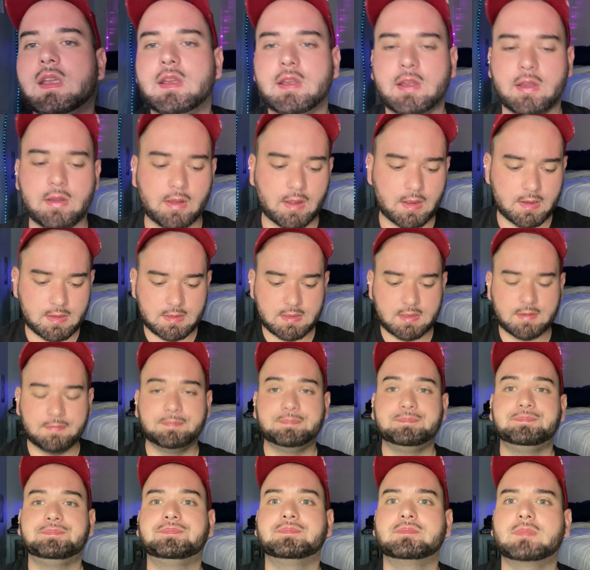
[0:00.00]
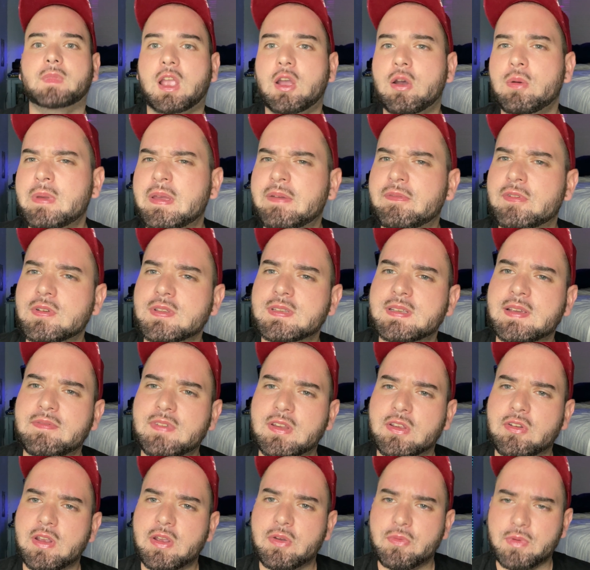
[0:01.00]
you go, guys. I hope everyone's having
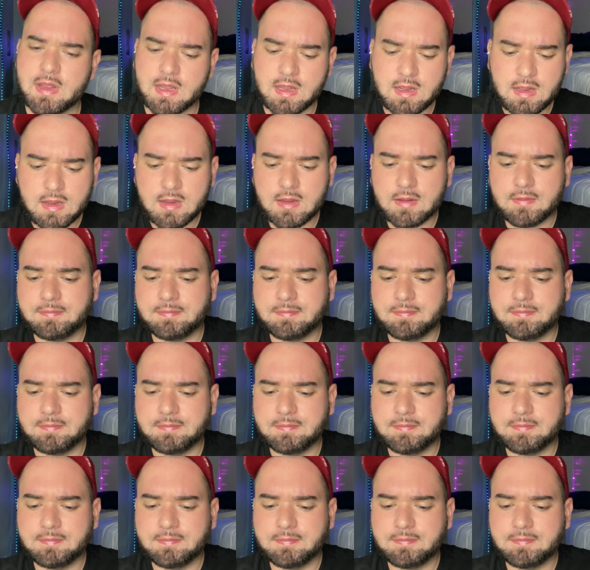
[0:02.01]
a great week.